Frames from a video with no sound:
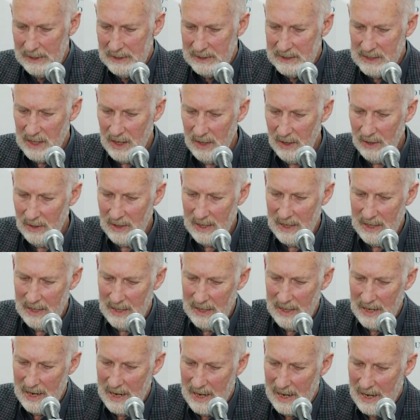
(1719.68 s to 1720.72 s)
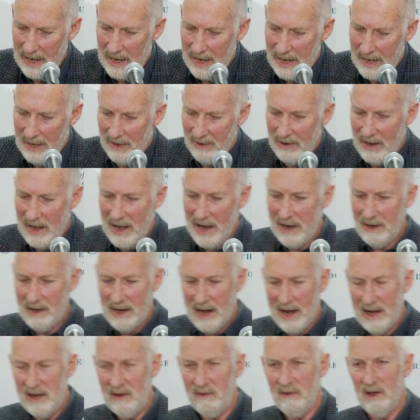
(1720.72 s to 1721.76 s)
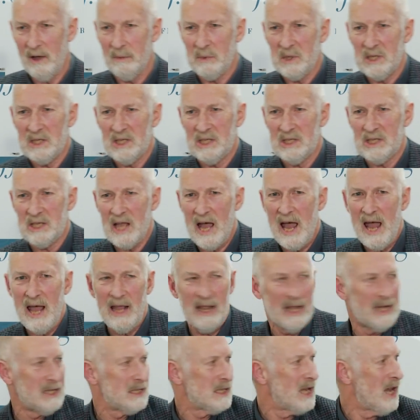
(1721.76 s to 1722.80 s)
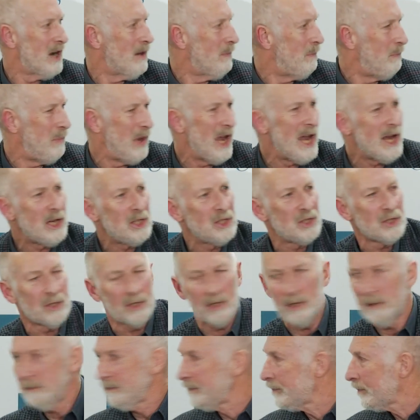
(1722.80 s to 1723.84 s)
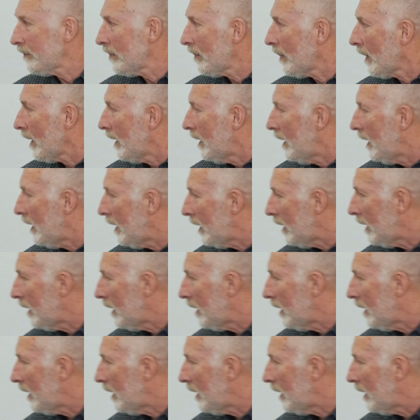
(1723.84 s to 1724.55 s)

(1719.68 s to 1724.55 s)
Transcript: So I, I developed a stylized kind of picture. Uh,